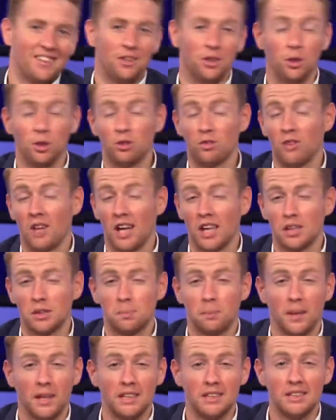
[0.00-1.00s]

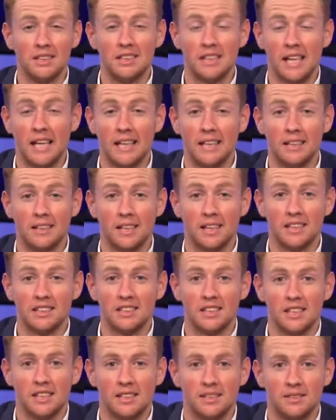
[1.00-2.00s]
Newsflash, pasties ain't
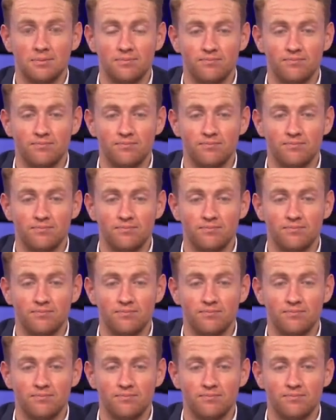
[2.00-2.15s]
tasty.